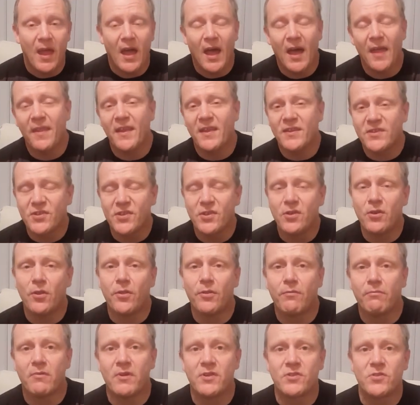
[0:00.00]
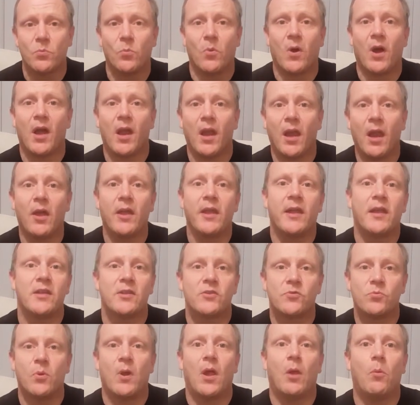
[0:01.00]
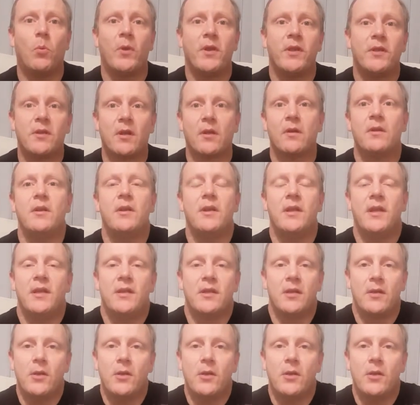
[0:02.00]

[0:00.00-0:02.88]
And that's another reason why I like it as well. We don't need